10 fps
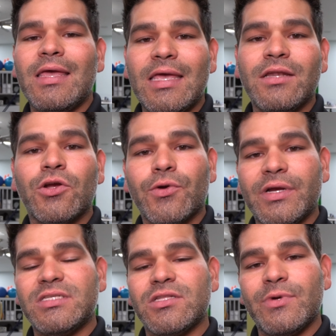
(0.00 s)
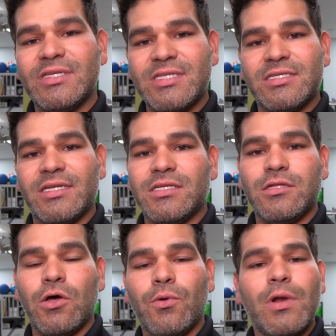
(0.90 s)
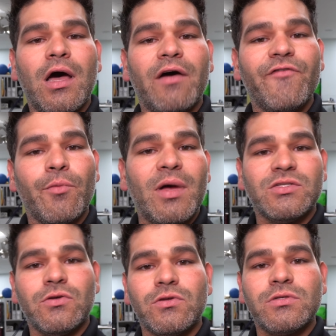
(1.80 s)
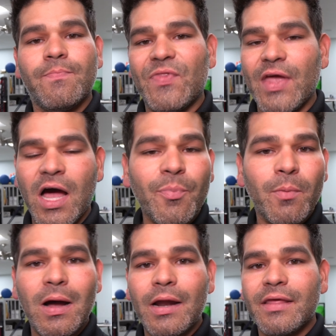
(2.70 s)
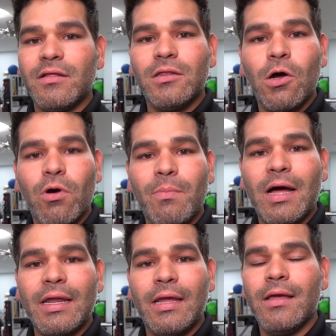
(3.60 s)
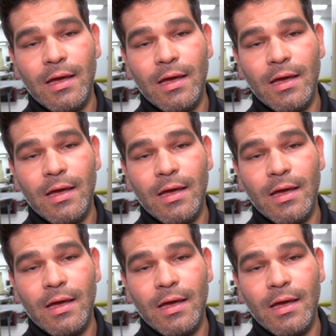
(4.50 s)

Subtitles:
increase the resistance load of your muscles, the upper body, the lower body,